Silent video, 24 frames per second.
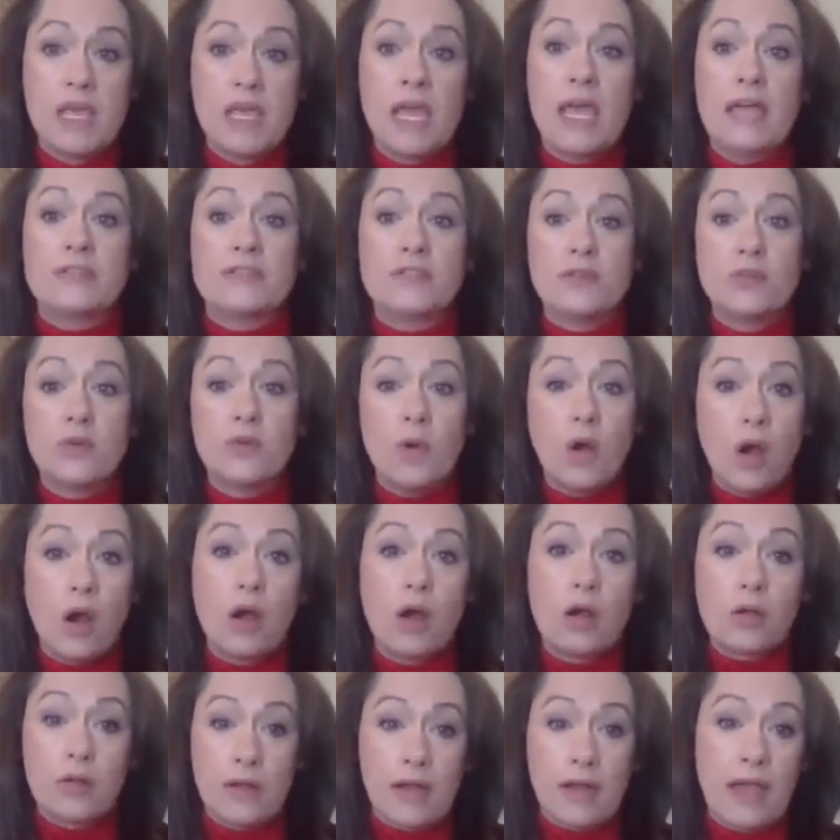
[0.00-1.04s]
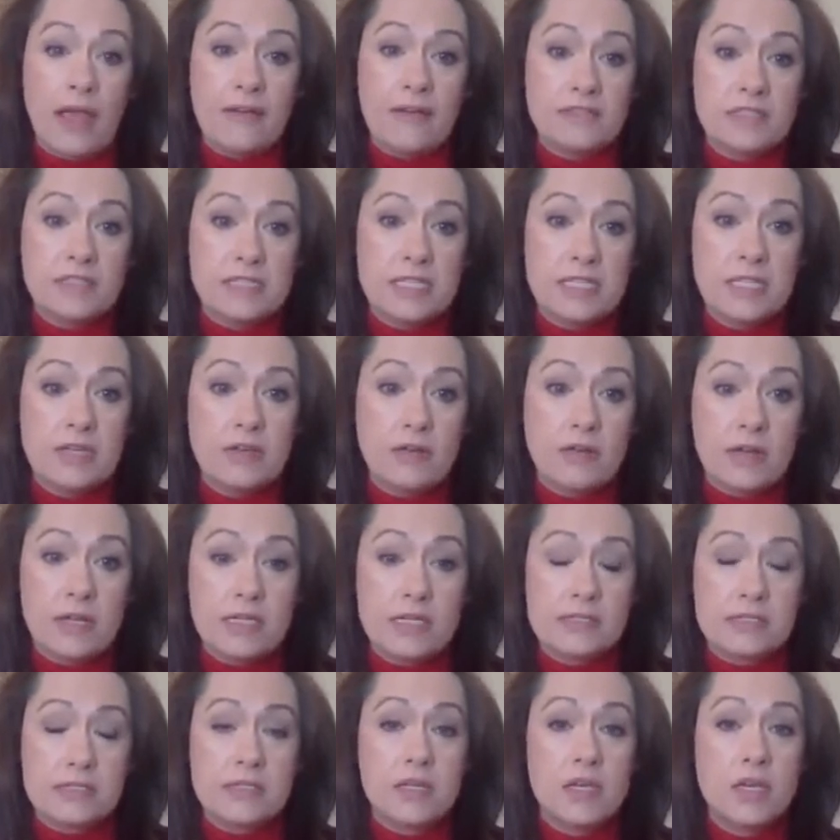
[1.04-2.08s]
And so you are going to have to
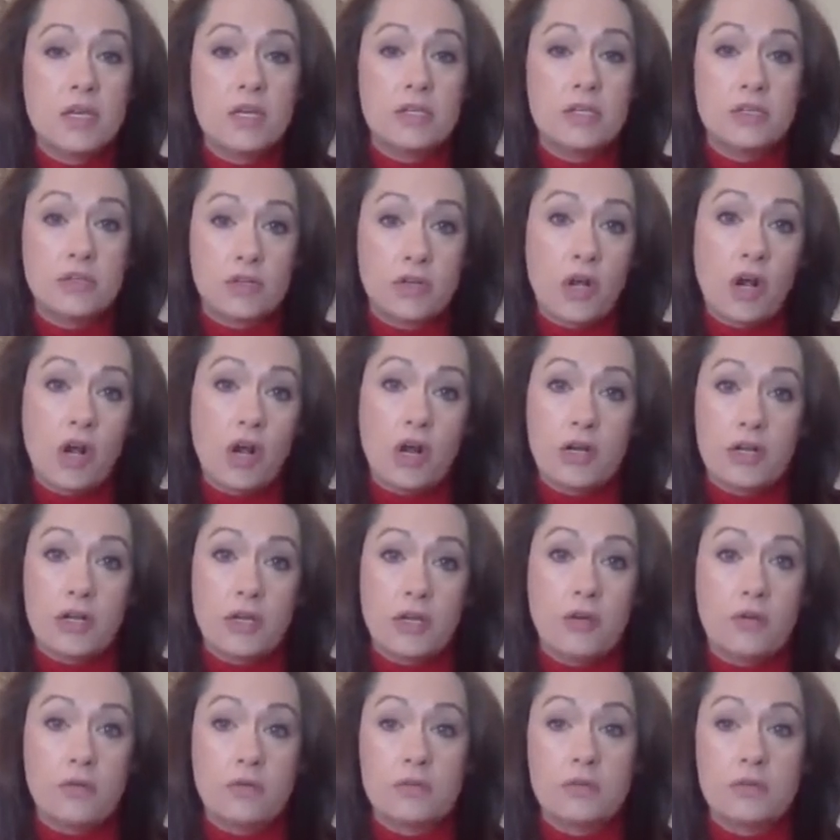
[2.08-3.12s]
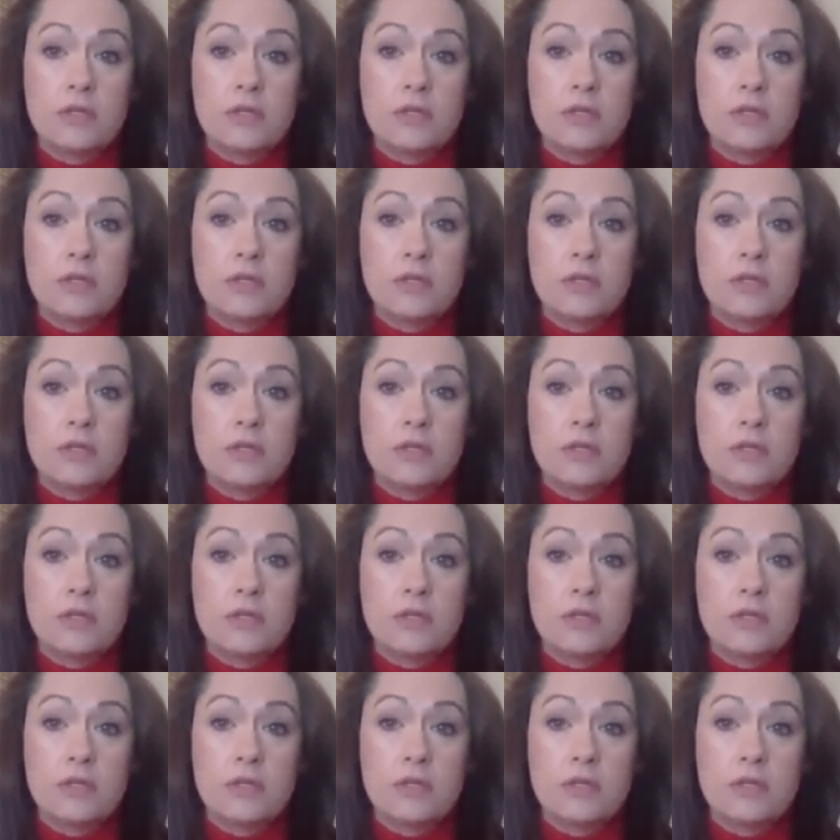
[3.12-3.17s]
decrease your cardio.